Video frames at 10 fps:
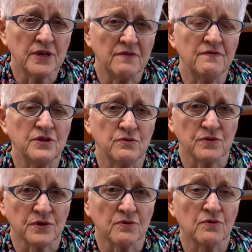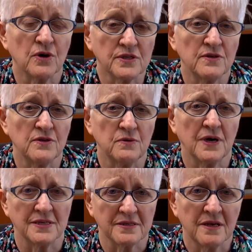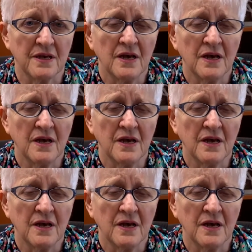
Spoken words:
individuals across the US